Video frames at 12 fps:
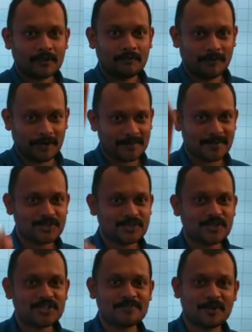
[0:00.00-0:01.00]
What happens
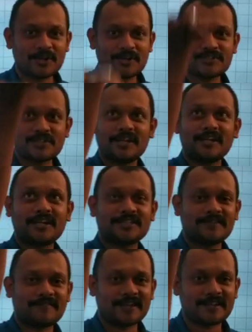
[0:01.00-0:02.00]
to its potential
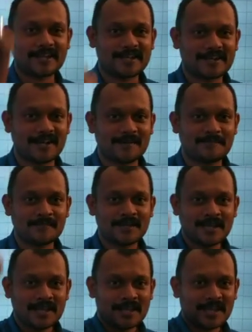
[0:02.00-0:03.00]
energy if I take it up?